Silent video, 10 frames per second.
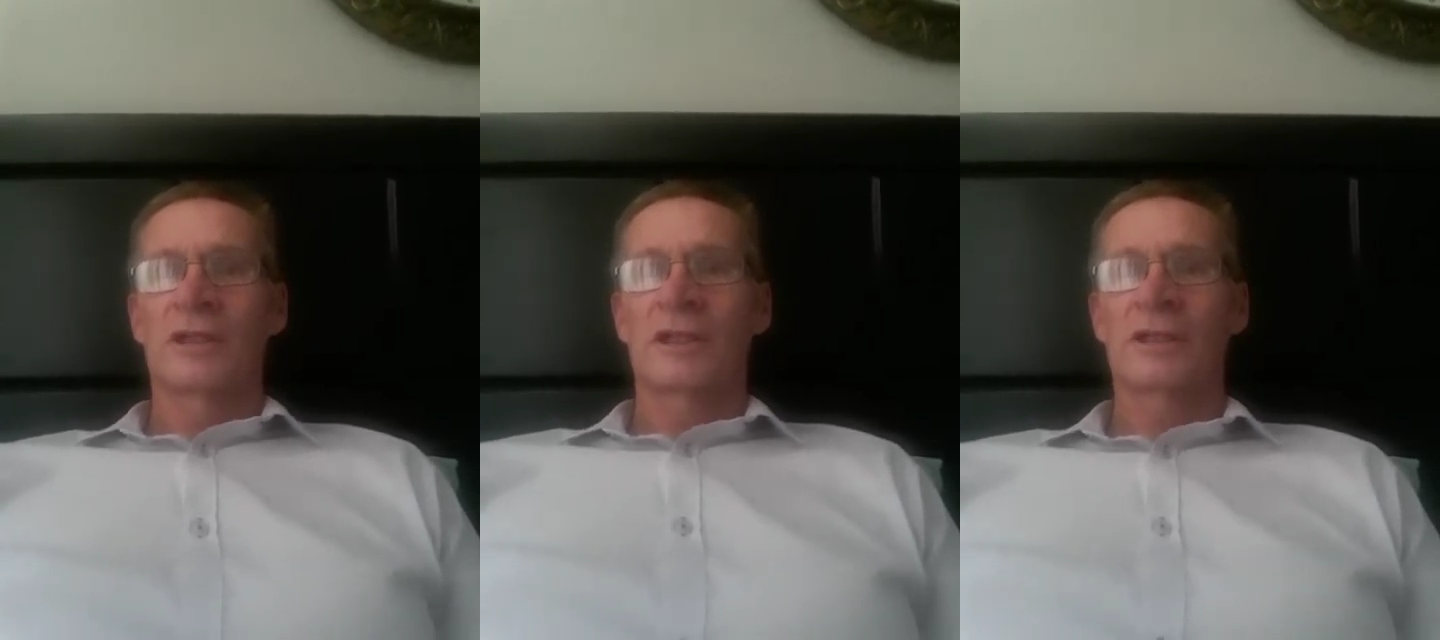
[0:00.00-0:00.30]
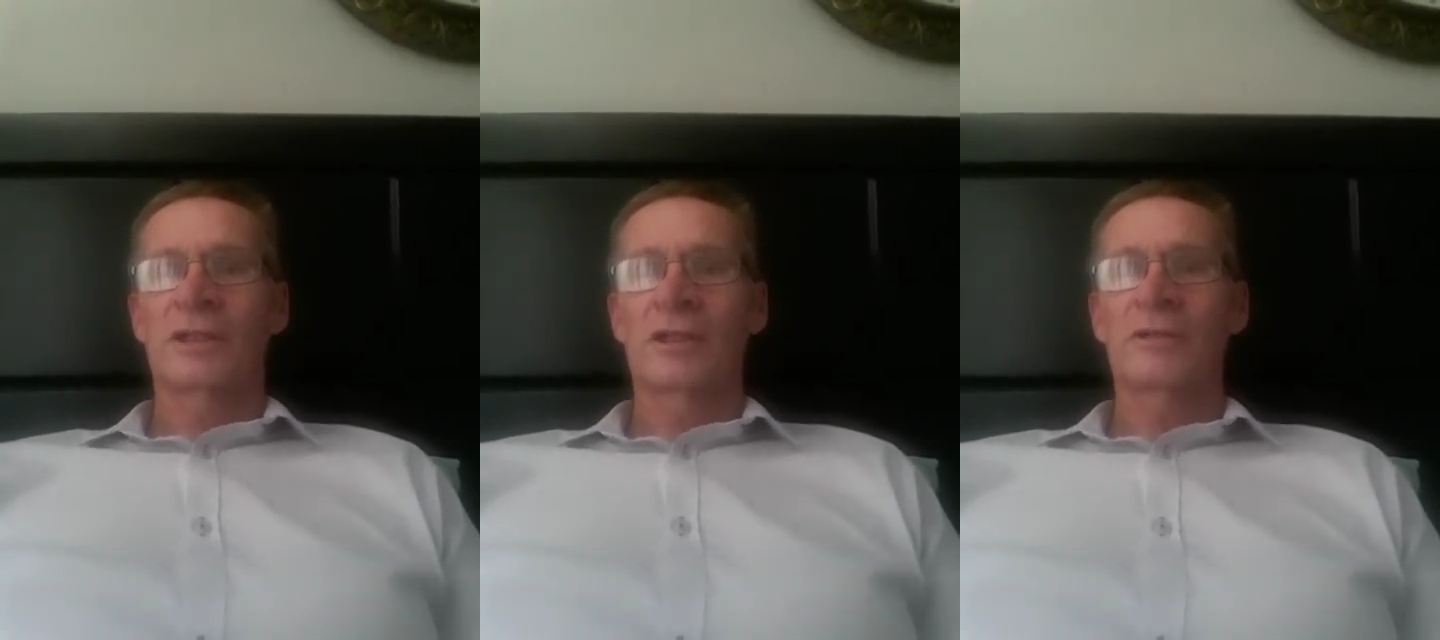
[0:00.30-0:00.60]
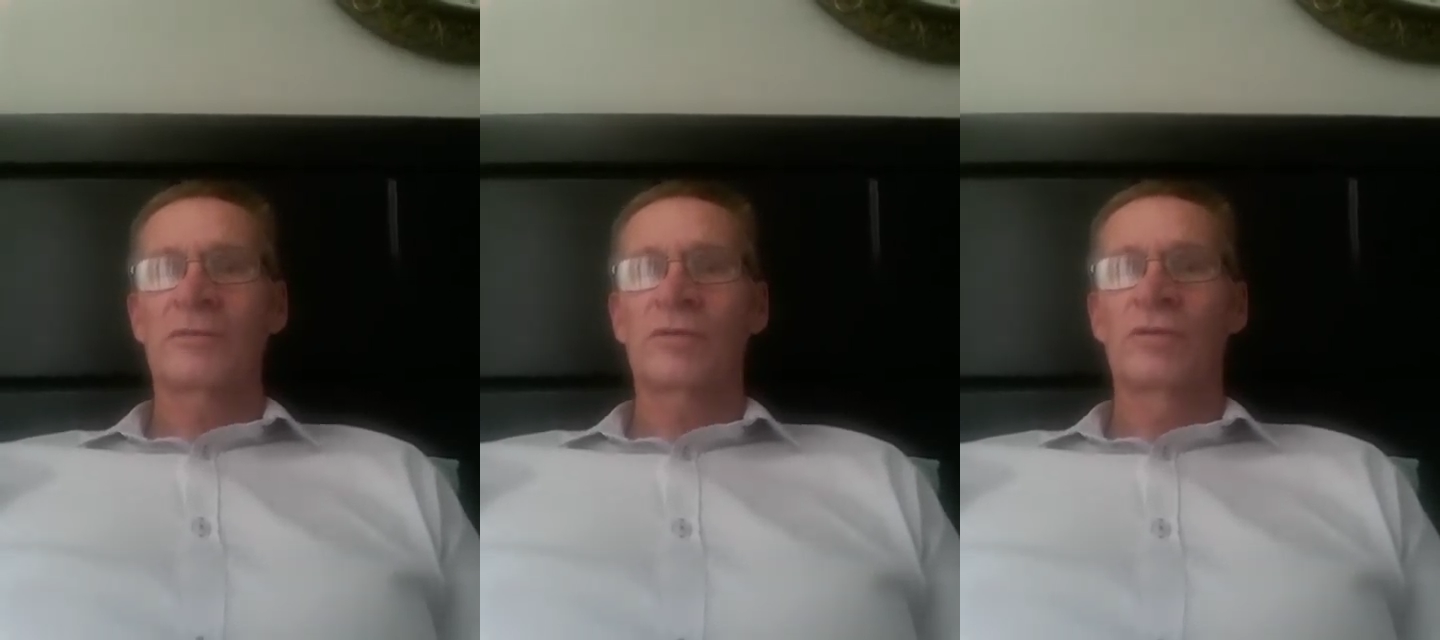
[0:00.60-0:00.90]
they don't
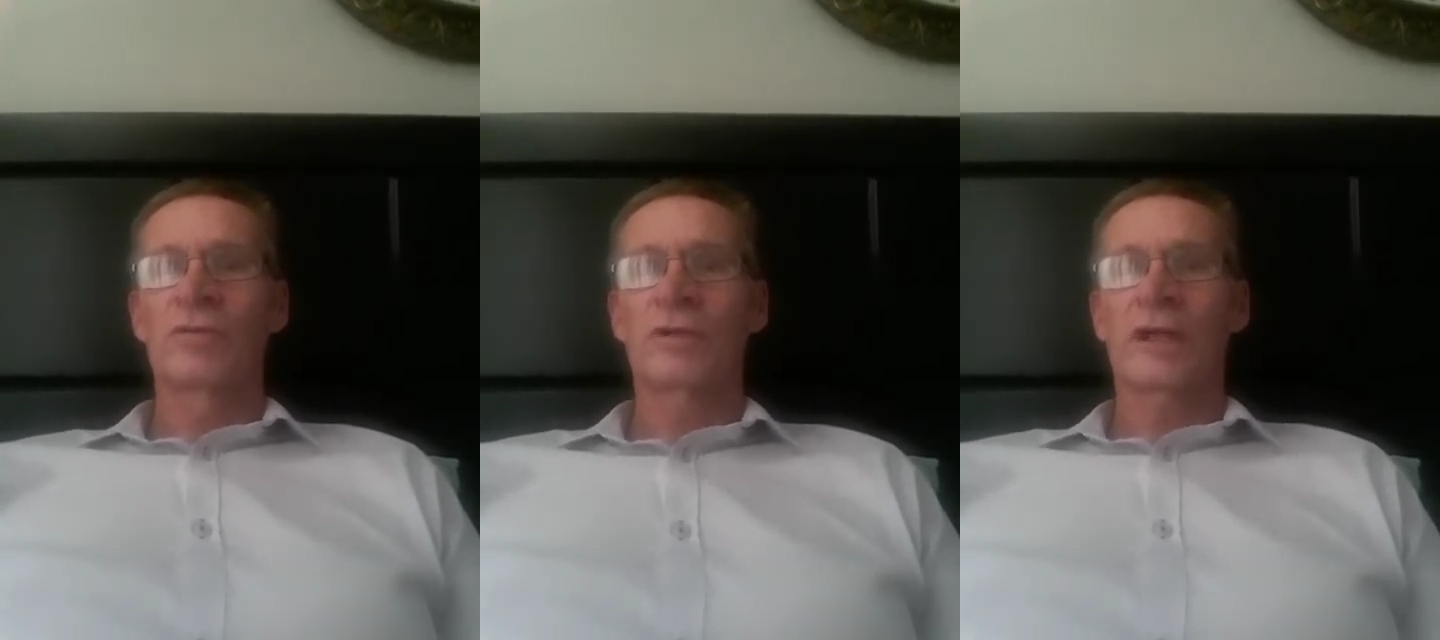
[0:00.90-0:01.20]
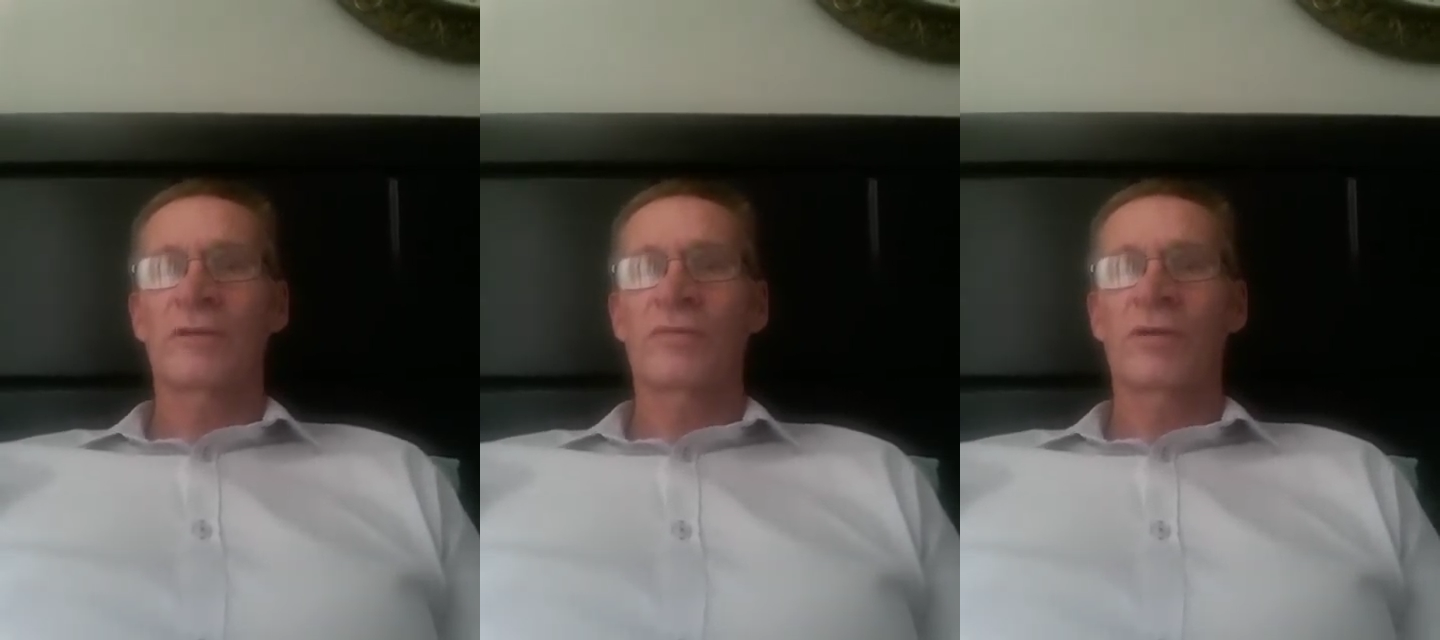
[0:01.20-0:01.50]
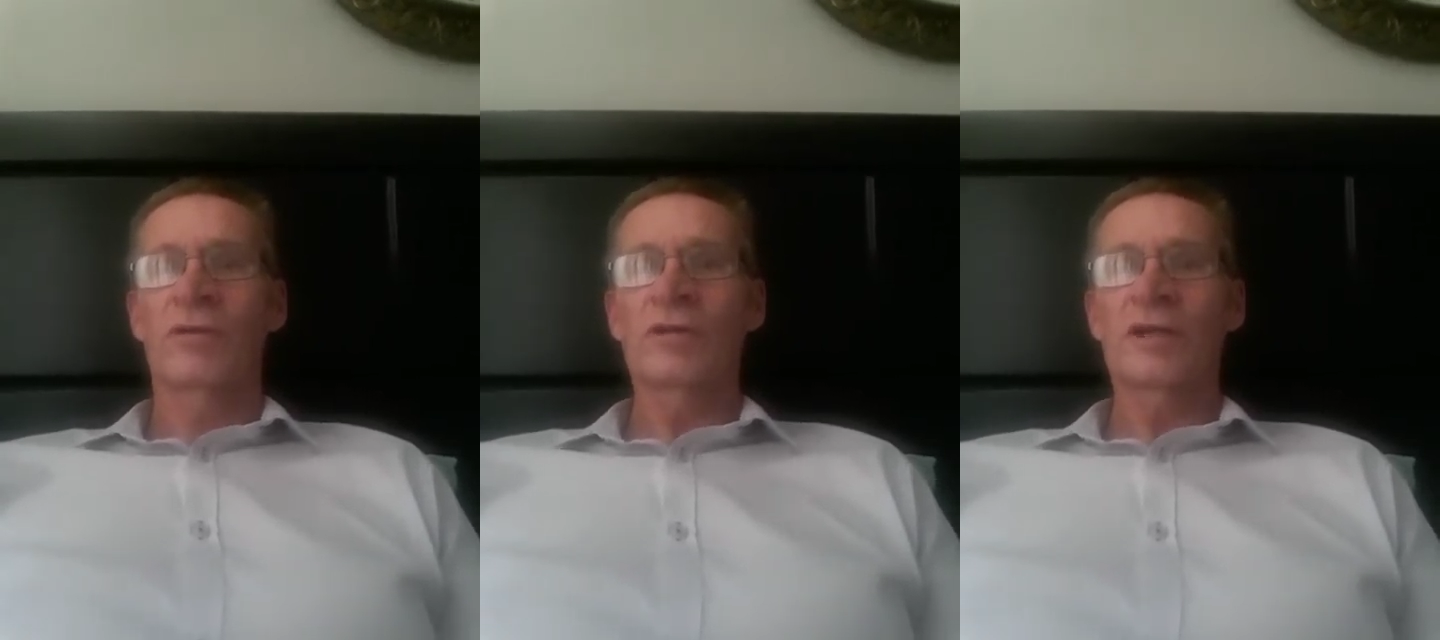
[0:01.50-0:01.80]
even look out for
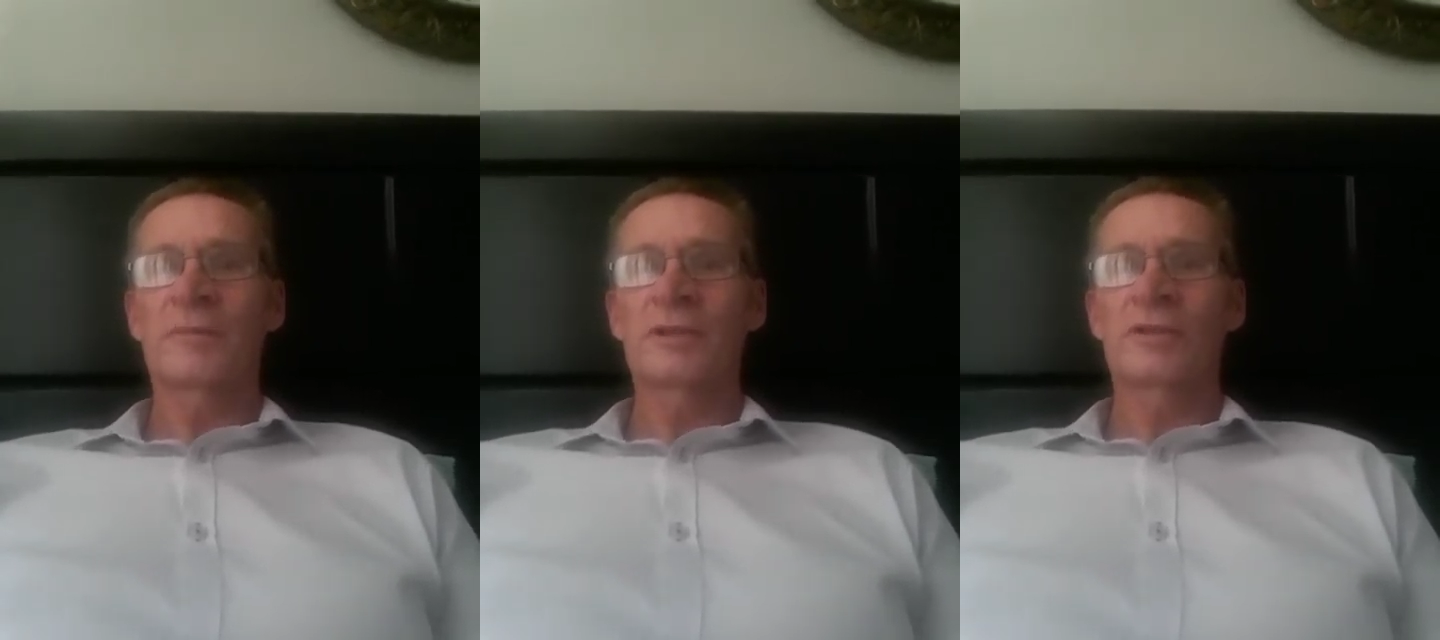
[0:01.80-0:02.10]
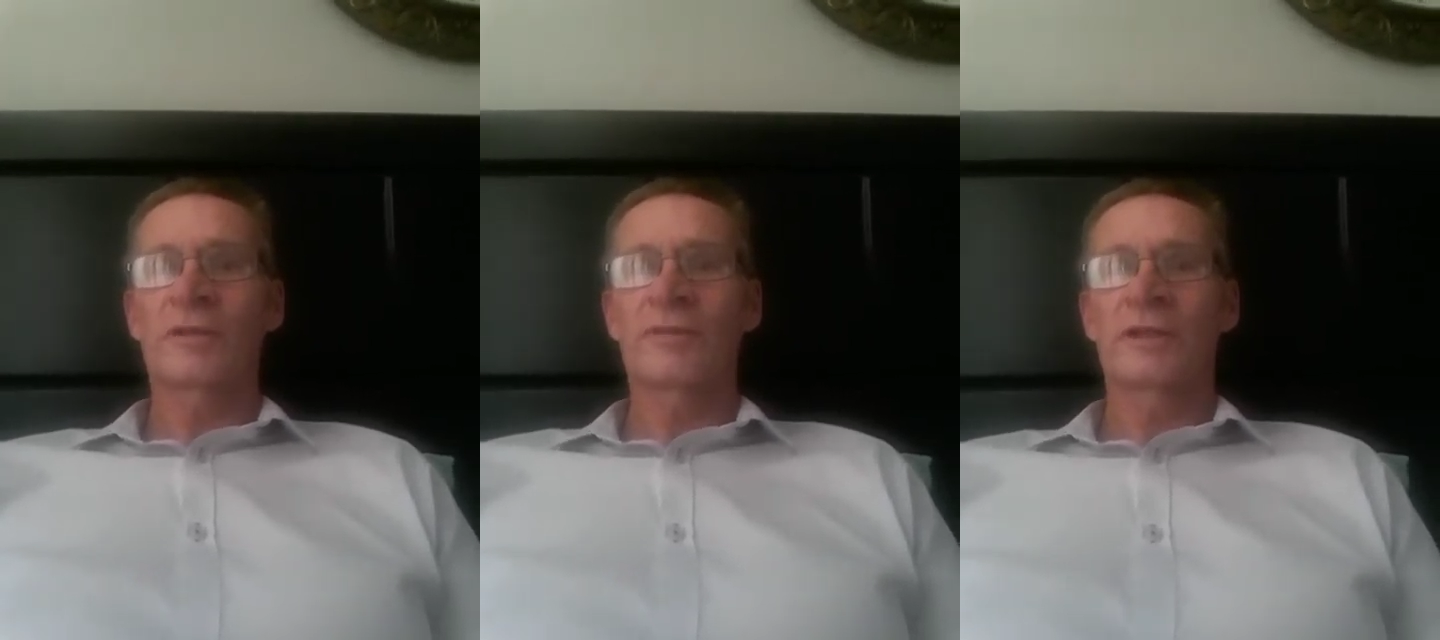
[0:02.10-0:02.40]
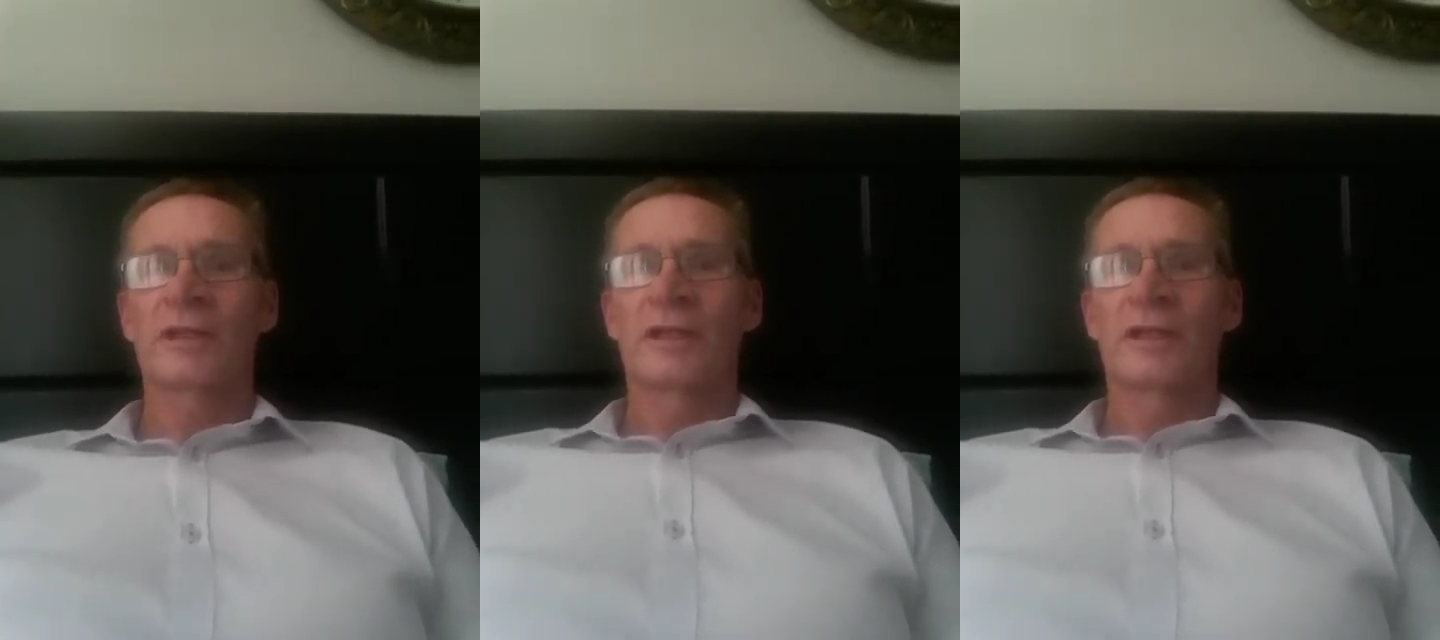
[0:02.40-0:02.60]
oncoming traffic,